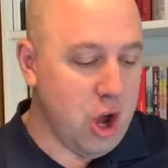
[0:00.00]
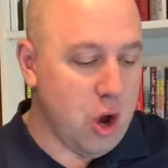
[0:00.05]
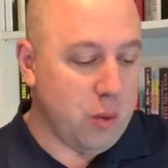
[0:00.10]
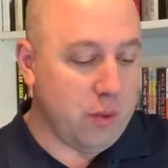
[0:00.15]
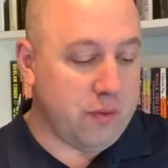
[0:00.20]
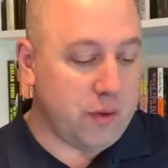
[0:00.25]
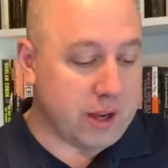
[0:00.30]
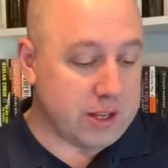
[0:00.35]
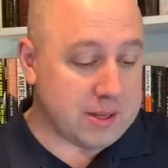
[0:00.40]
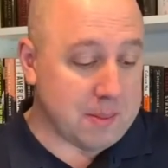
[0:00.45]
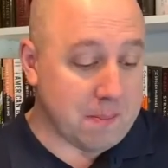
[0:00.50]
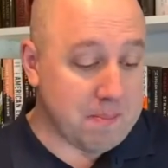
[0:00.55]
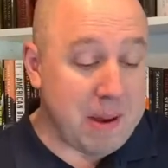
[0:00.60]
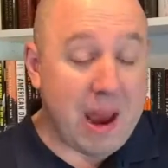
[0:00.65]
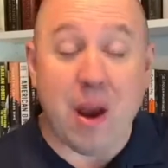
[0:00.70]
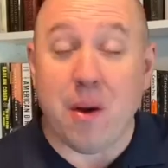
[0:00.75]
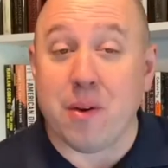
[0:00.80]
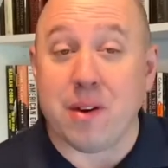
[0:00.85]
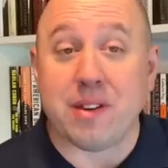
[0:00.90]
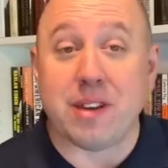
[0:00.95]
We've got some
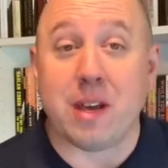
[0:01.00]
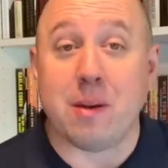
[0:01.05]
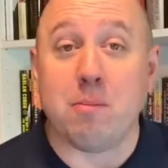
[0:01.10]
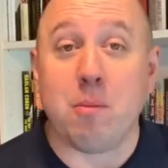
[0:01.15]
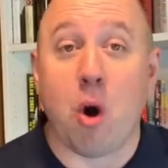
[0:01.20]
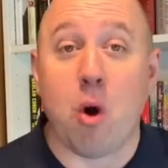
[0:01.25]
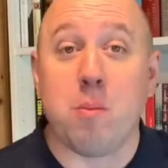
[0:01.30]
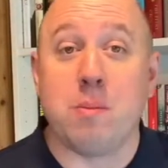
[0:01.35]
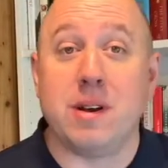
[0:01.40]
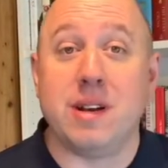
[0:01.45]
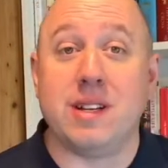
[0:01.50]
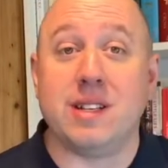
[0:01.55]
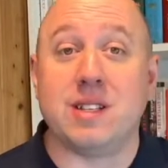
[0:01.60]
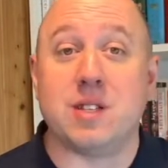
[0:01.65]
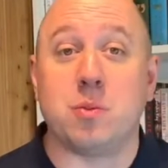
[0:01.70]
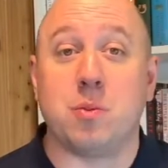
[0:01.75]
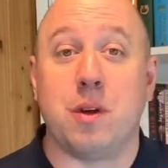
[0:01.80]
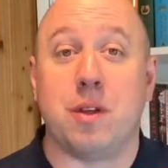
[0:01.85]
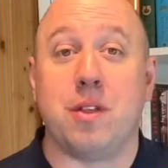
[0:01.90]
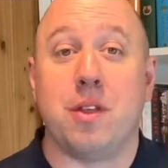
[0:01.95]
parenting
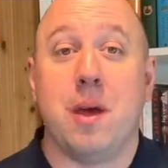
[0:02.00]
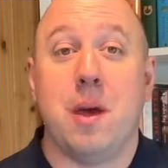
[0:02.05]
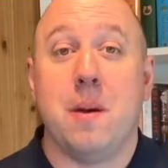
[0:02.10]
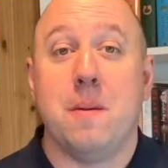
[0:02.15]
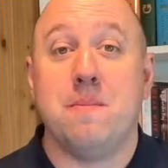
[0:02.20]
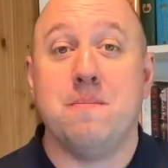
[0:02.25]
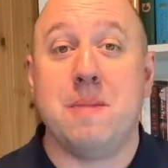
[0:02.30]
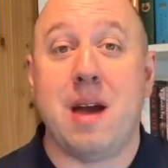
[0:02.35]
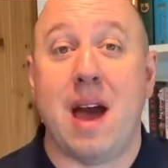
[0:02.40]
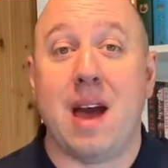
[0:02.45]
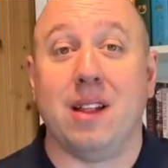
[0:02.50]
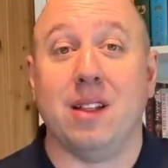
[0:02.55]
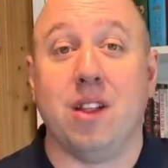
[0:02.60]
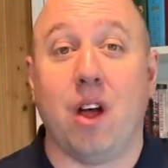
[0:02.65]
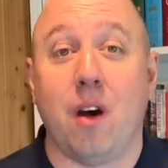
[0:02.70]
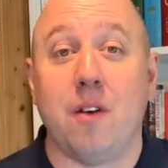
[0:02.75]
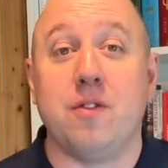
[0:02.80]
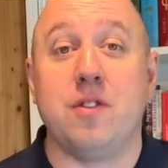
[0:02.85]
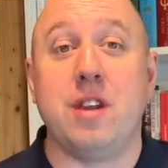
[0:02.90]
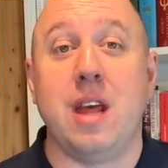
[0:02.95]
moments with Matt
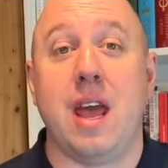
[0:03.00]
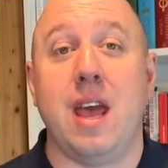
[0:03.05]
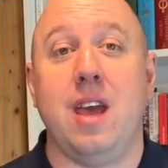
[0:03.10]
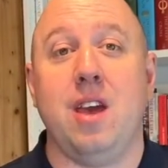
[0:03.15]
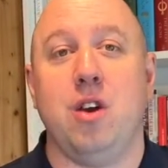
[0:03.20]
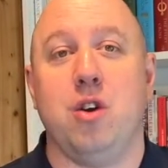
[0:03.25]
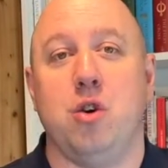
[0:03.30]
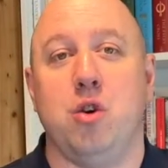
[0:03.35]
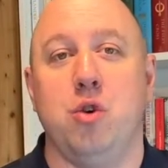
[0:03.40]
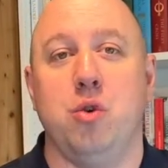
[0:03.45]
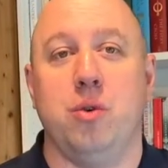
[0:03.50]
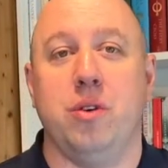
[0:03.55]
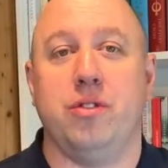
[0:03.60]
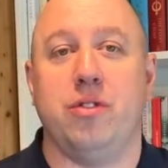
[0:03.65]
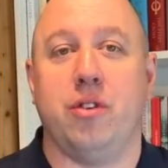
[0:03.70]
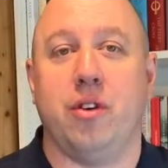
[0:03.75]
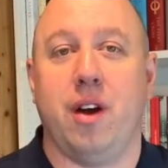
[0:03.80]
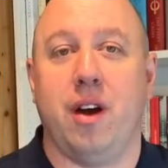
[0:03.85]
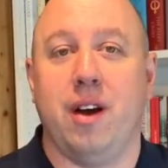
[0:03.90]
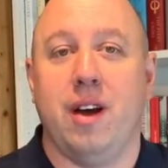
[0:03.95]
Loveday, who
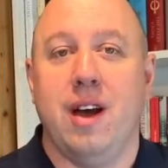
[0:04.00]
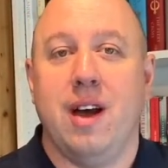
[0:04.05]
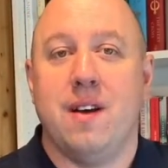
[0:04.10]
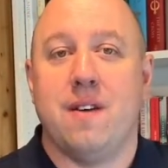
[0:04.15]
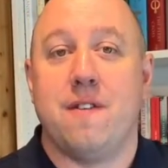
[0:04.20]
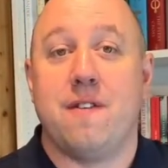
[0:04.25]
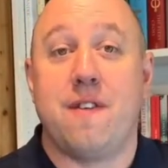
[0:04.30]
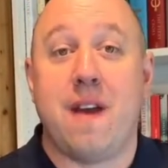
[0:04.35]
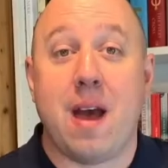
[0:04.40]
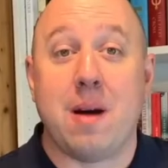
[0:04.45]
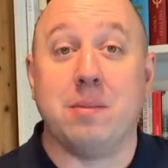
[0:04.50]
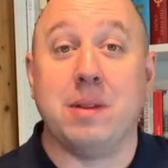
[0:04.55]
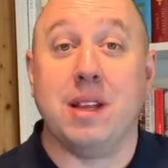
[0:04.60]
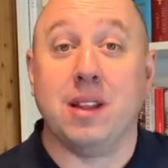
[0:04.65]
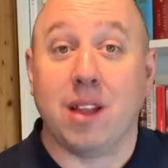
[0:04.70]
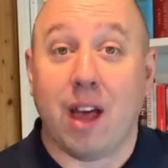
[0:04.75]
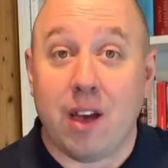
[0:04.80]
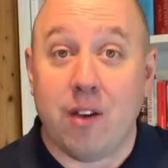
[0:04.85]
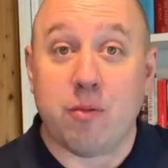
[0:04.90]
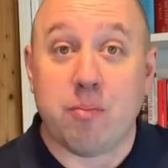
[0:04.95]
is a family
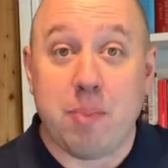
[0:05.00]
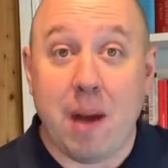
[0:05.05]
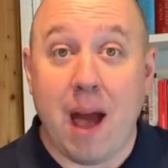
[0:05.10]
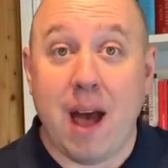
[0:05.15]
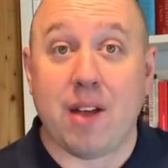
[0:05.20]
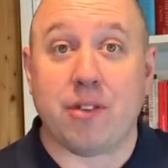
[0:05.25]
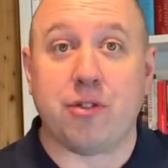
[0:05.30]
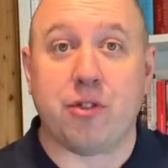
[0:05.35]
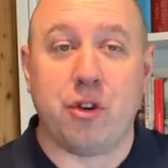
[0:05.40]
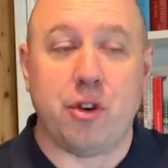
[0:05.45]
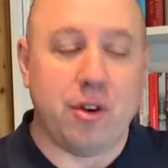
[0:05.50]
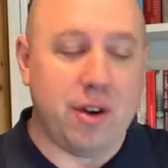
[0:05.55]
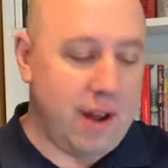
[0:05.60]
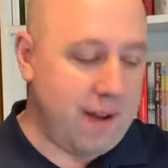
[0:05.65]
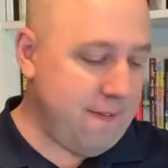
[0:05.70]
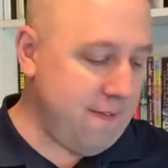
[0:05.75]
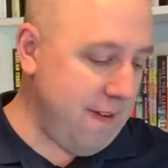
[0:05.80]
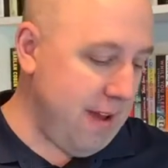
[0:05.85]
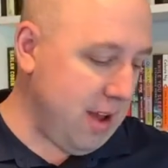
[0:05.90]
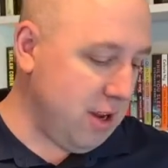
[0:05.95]
life pastor
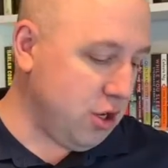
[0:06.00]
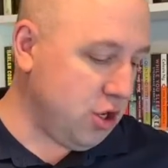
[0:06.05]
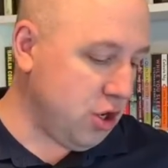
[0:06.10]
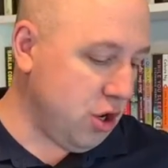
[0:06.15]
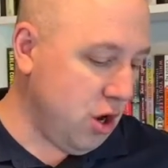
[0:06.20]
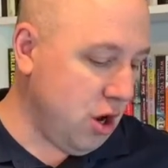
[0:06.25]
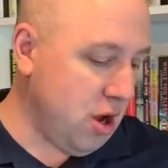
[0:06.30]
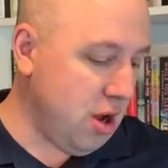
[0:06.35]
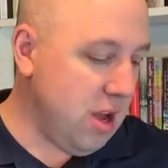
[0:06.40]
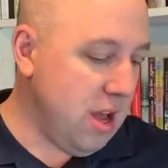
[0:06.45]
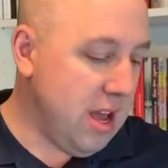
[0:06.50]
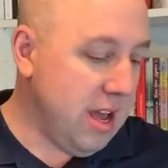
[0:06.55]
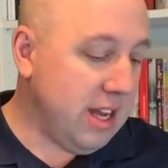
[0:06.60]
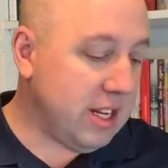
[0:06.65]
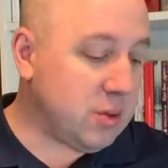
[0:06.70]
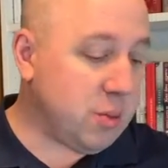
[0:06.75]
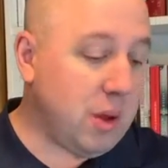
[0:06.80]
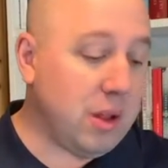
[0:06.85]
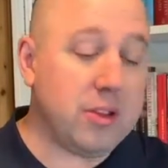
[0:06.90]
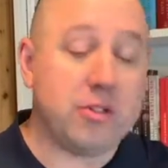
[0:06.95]
at Fanshawe,
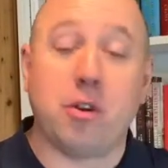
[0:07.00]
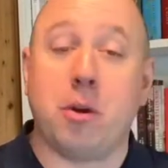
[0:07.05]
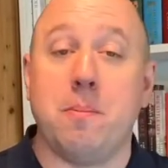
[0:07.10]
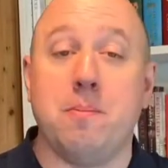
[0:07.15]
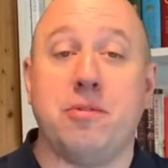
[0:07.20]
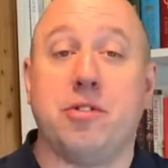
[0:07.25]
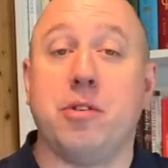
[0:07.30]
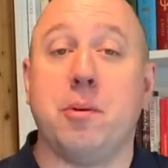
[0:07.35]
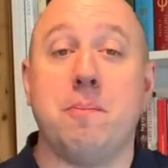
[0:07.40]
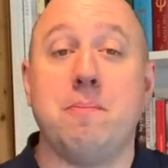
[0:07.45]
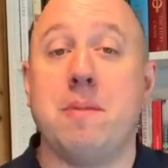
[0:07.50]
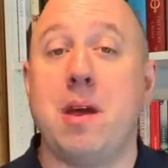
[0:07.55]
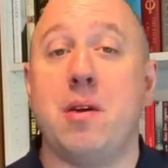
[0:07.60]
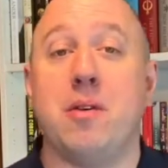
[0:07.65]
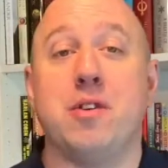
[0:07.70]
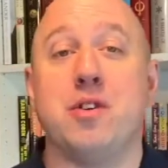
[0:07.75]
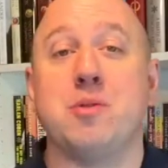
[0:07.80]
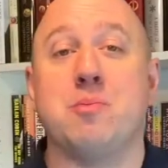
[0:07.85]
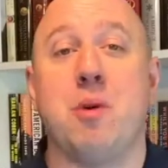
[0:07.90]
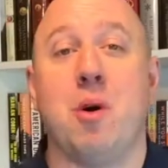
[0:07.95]
as well as some
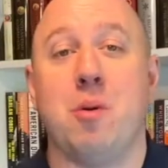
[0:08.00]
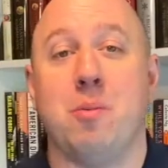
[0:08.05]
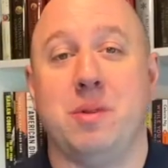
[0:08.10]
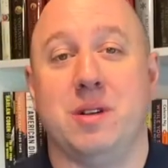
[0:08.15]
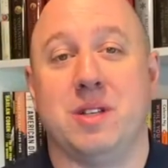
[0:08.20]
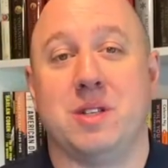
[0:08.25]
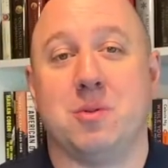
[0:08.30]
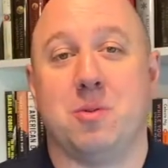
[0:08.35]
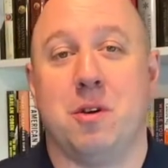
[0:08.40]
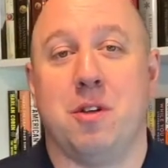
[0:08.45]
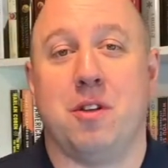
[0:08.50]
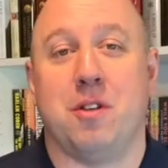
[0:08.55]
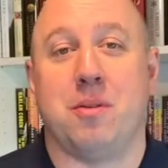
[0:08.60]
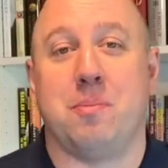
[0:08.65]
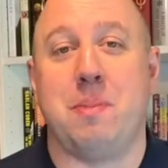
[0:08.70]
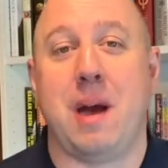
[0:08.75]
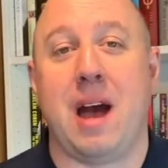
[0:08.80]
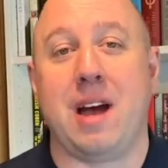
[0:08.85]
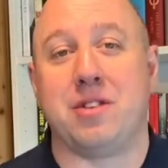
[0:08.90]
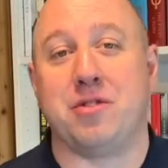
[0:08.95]
marriage moments with
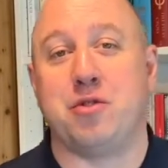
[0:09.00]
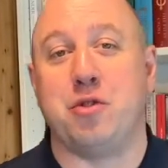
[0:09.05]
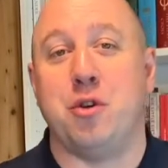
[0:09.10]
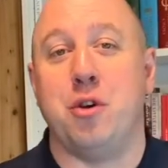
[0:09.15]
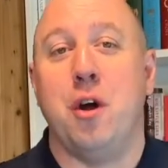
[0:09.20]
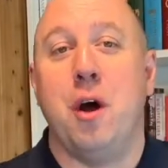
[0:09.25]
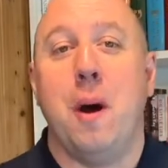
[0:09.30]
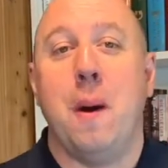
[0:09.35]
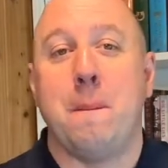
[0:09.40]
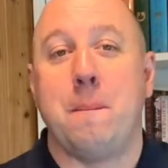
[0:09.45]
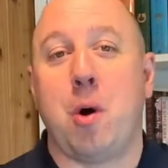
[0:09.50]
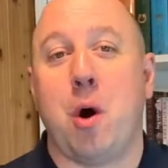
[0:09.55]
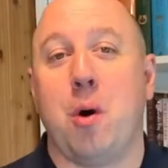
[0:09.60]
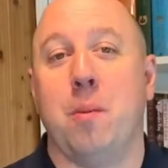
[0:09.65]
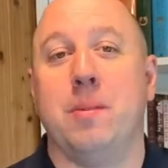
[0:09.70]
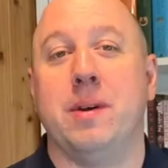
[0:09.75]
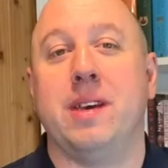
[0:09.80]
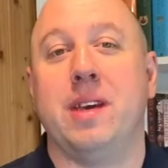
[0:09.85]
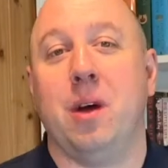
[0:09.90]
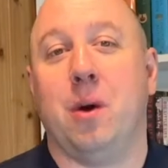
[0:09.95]
Pastor Paul
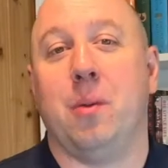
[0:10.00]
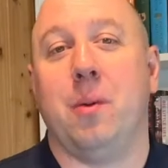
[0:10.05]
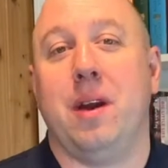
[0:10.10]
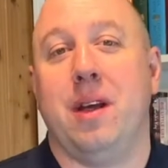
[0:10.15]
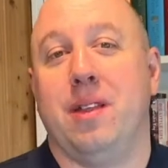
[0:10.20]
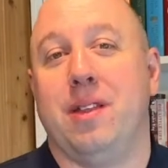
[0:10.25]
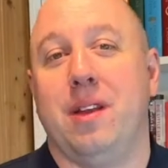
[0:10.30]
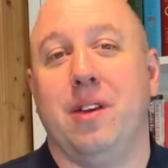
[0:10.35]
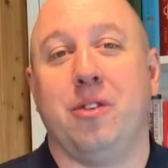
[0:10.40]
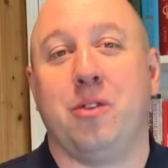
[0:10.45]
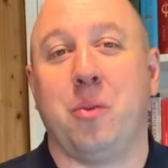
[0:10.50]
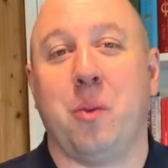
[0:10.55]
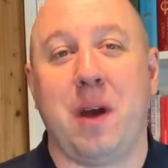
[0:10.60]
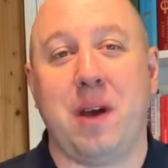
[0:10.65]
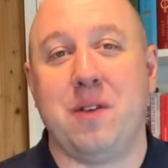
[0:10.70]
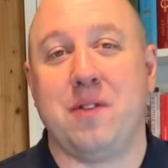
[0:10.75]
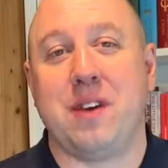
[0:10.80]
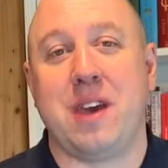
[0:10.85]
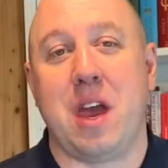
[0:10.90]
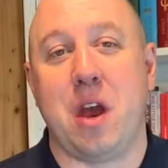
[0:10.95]
McIlraith and his
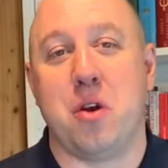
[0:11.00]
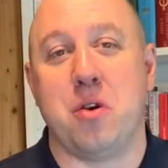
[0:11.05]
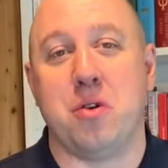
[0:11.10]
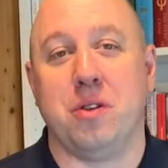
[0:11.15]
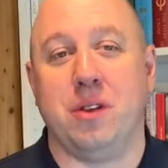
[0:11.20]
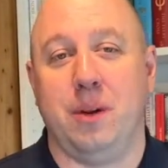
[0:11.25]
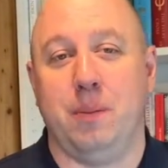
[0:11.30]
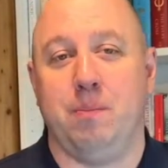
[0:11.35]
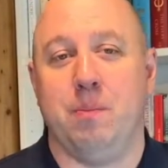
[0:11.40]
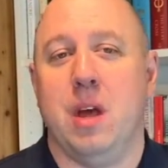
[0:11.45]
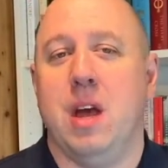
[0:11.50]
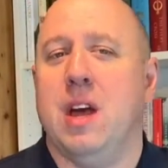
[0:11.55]
wife, Carolyn.